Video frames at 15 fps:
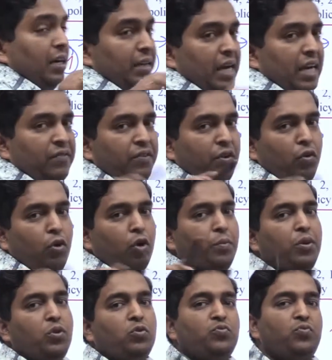that will not
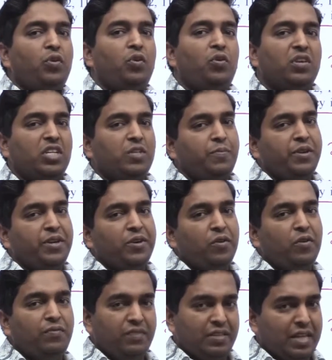be used for longest period
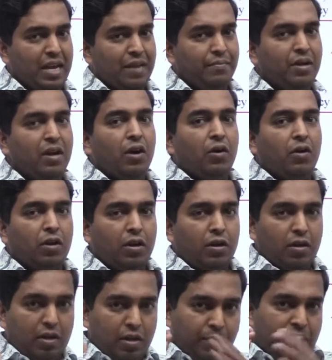of time. Or
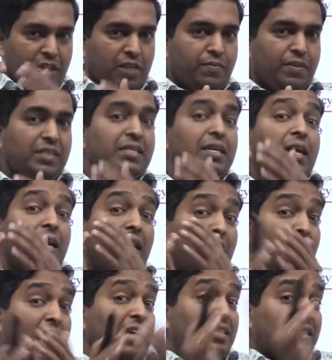replace means
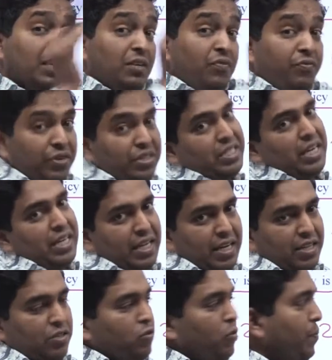last in first
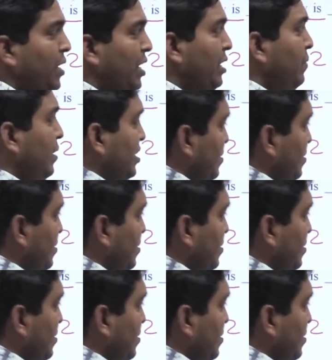occurrence. Jo pehli bar